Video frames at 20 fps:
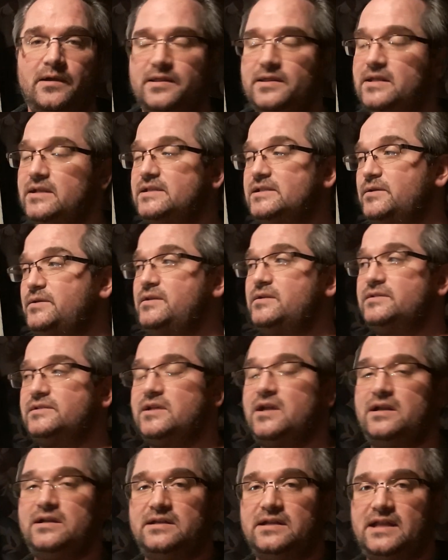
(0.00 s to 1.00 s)
And then so they're
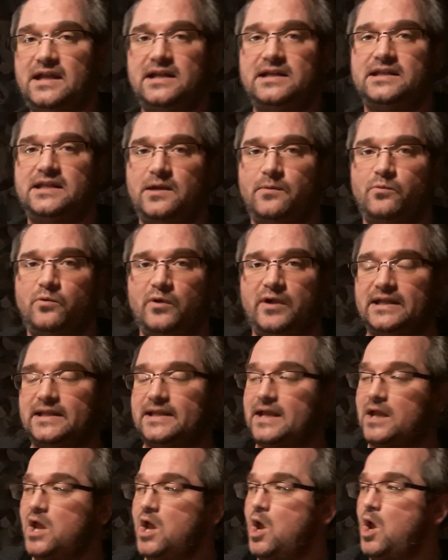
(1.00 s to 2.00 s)
starting to kind of get worried,
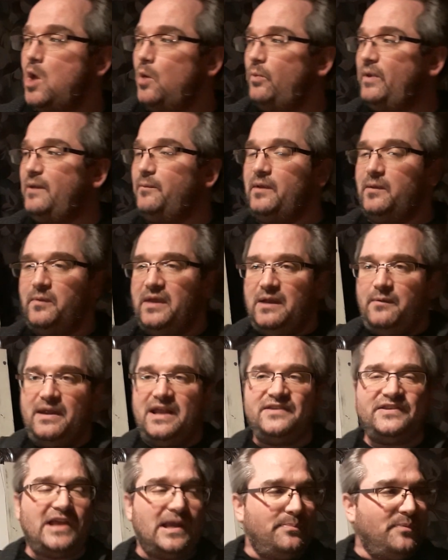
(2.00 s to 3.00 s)
like,
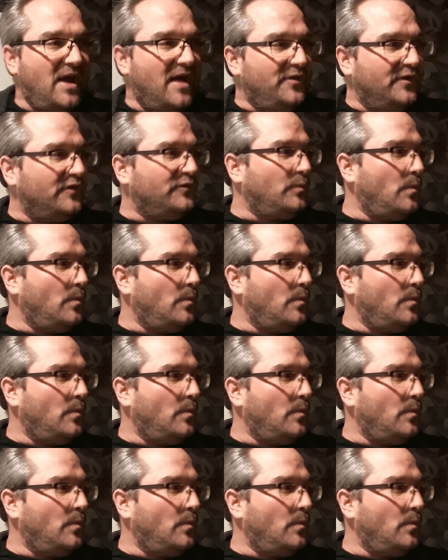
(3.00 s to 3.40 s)
where's our brothers?